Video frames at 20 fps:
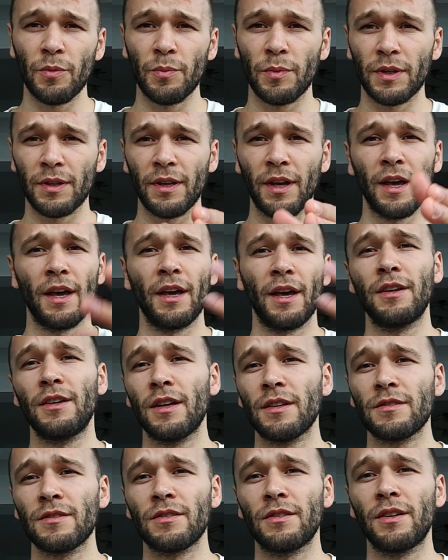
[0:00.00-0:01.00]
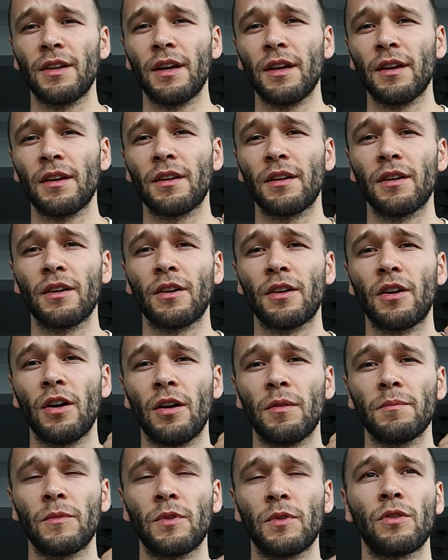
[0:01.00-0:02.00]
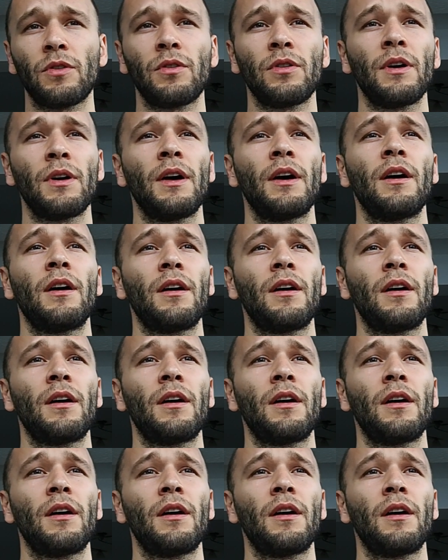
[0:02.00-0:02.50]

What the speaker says: But yesterday he come to